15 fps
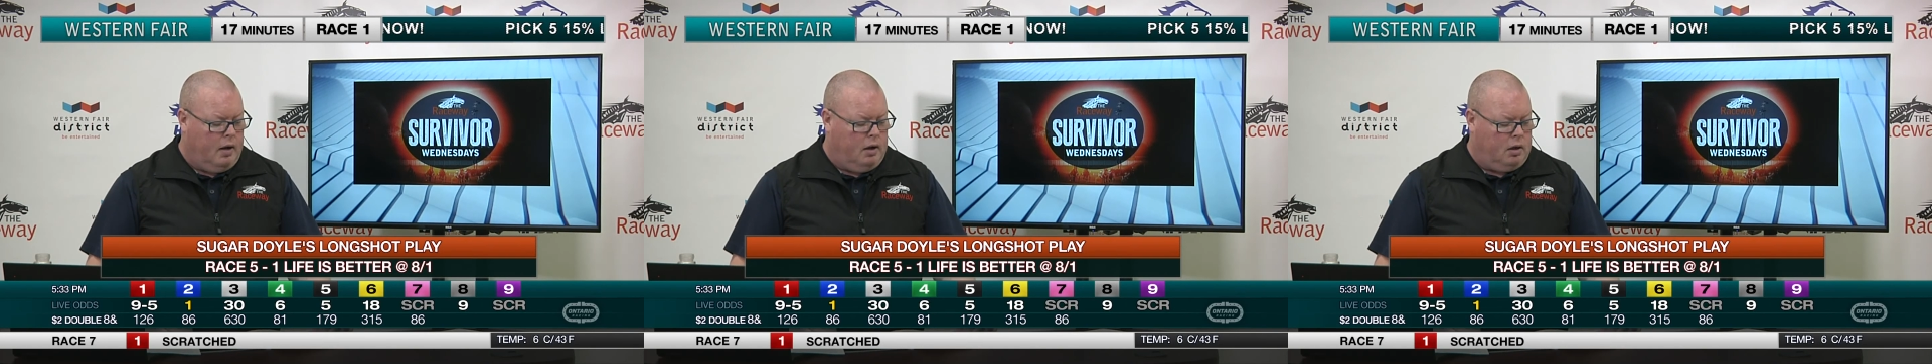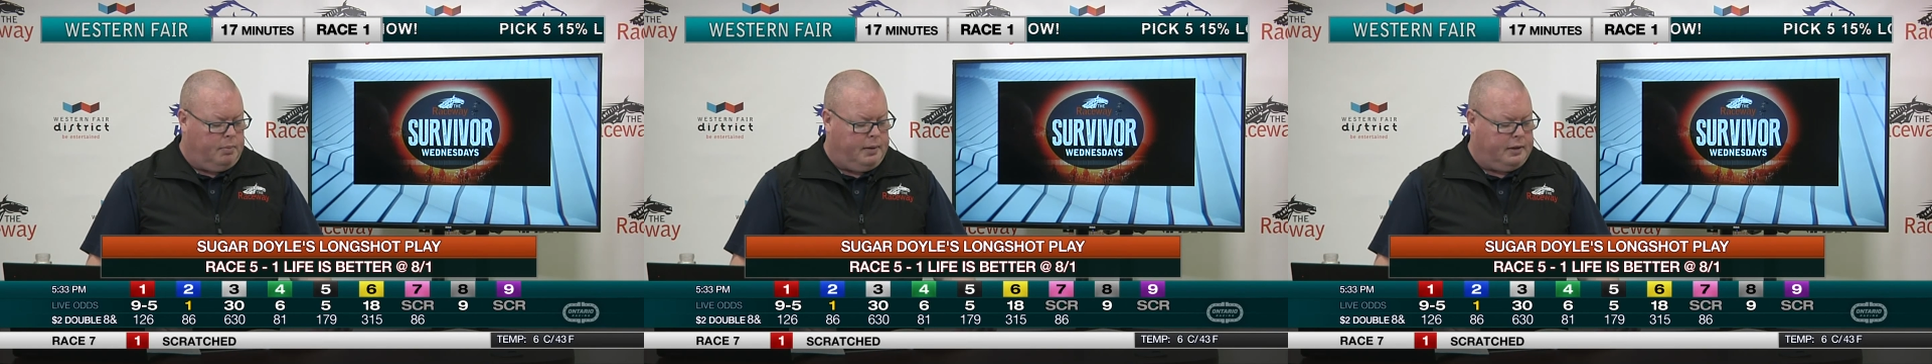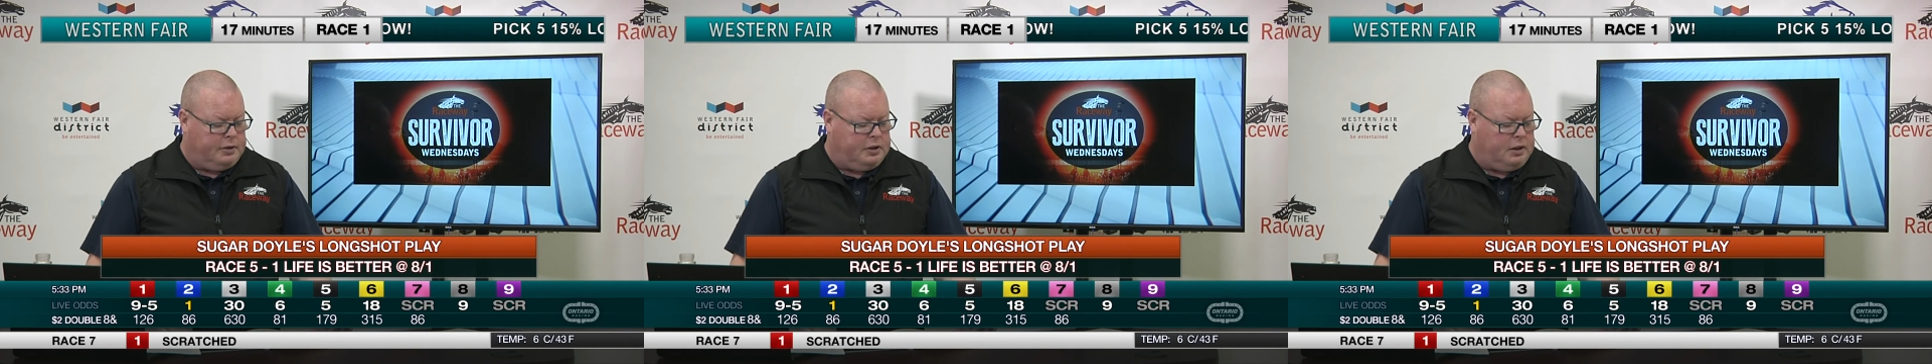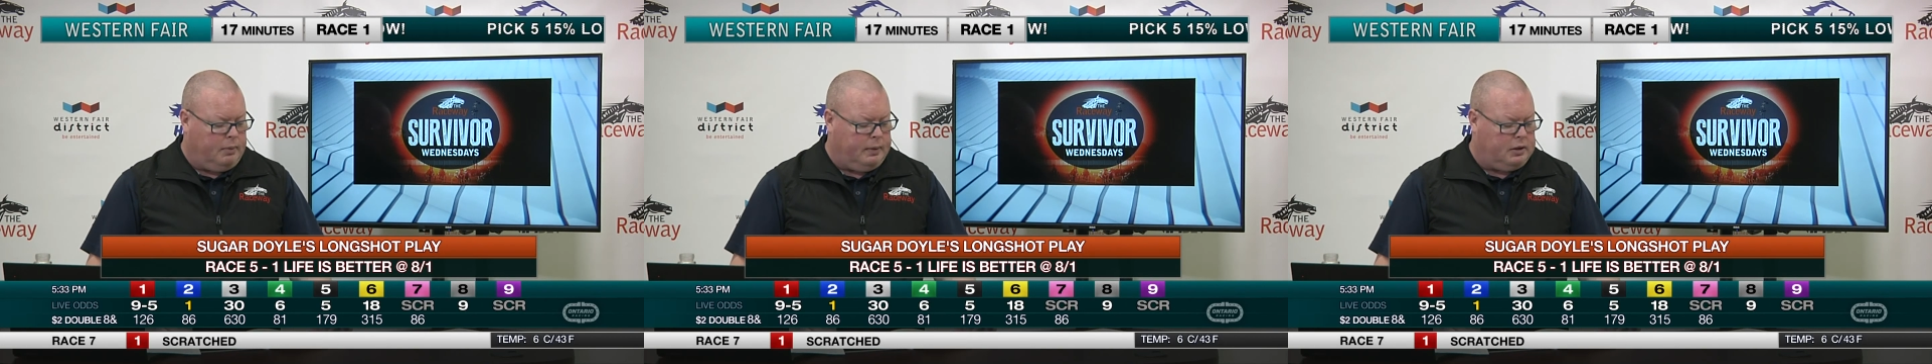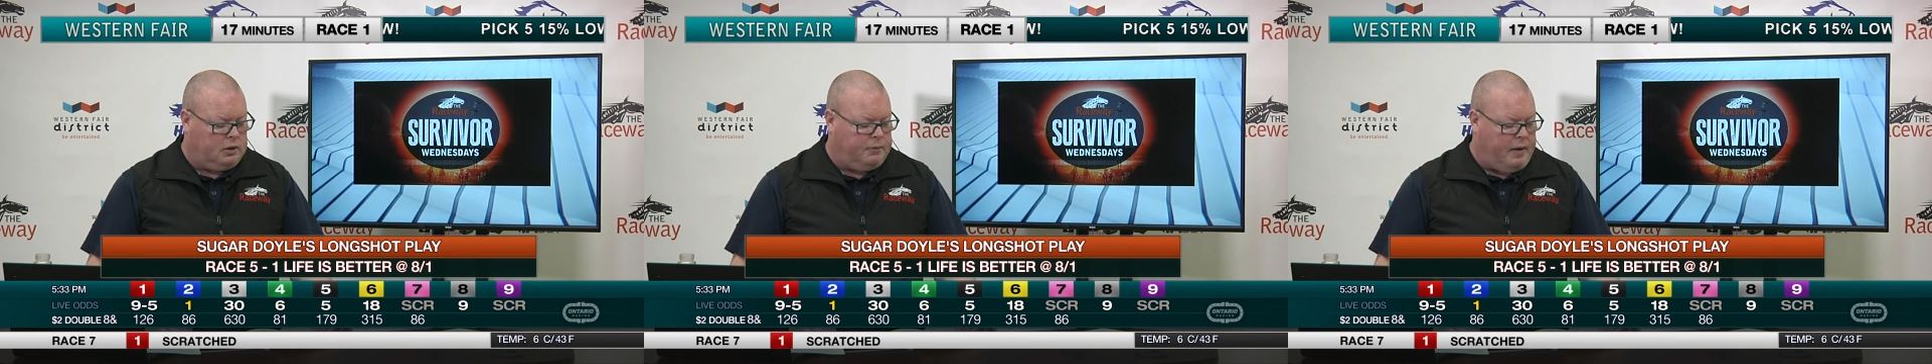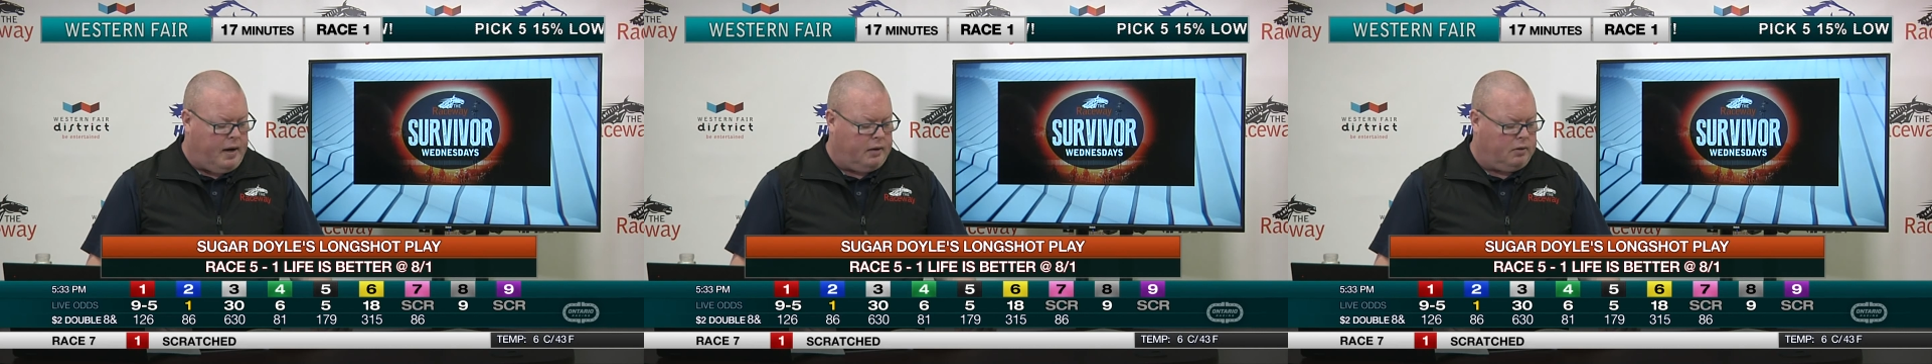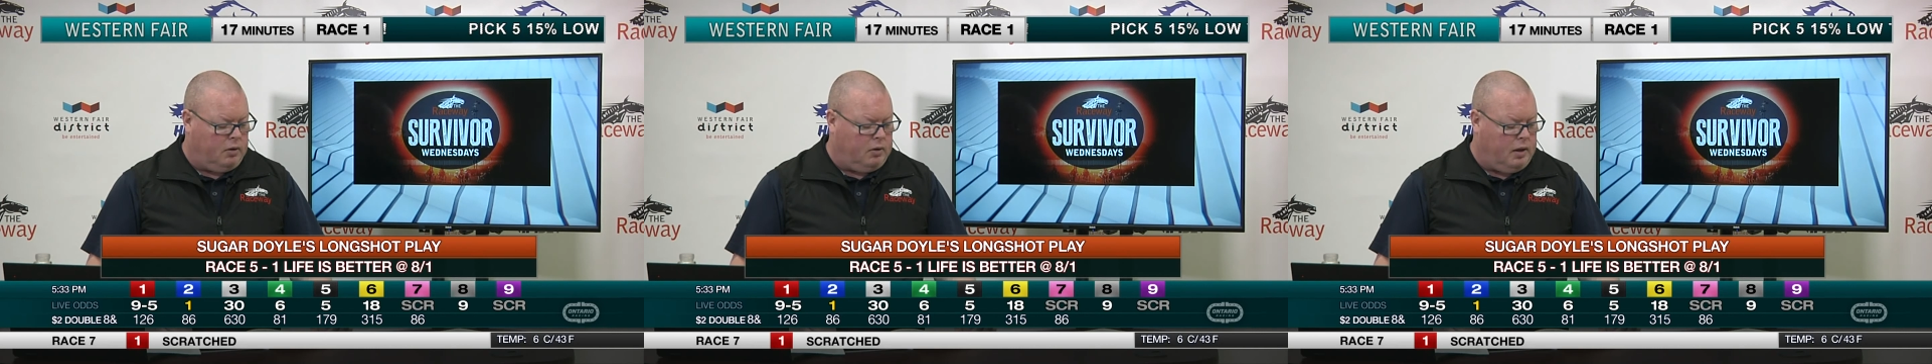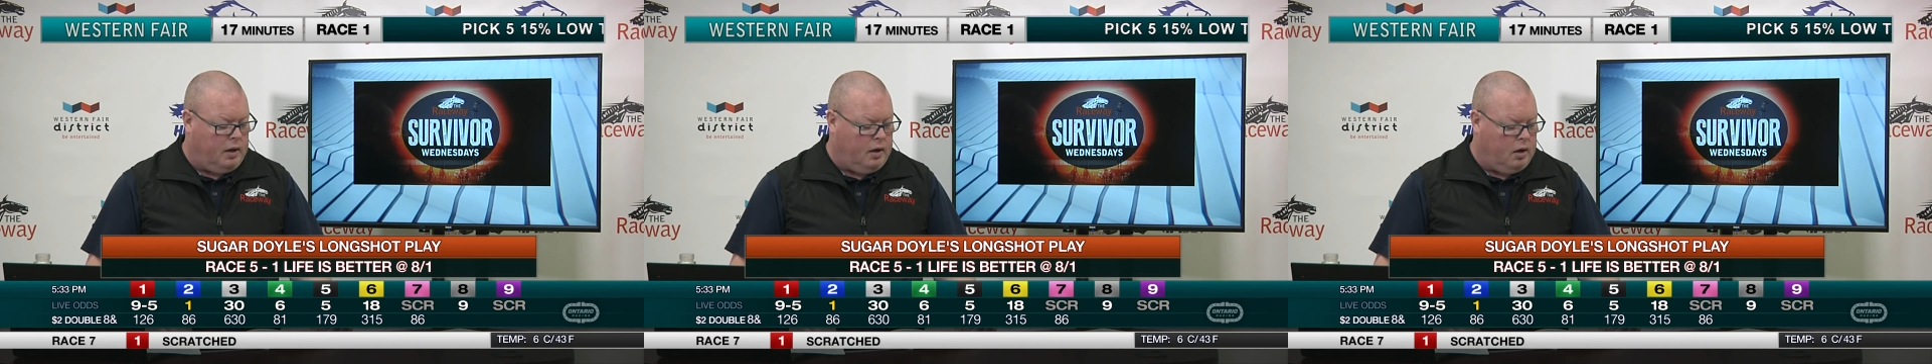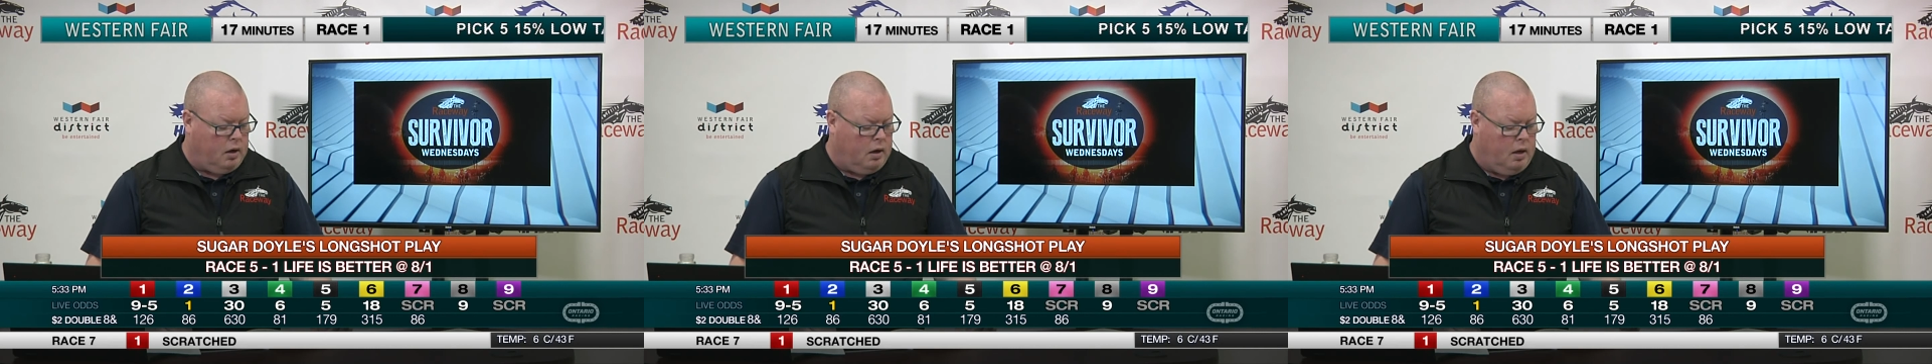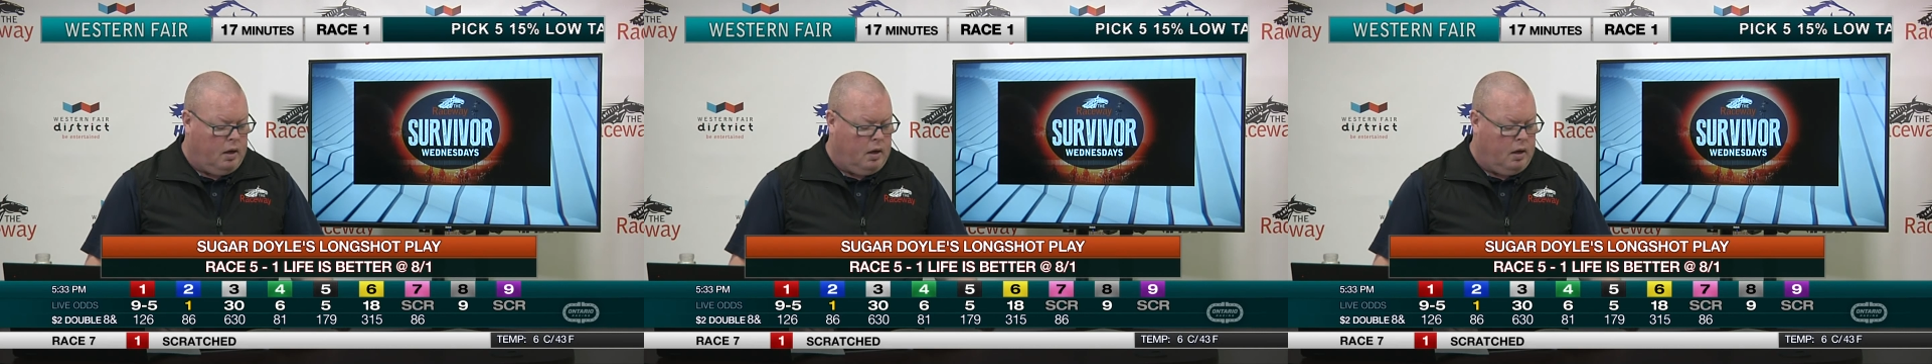to be a serious factor there.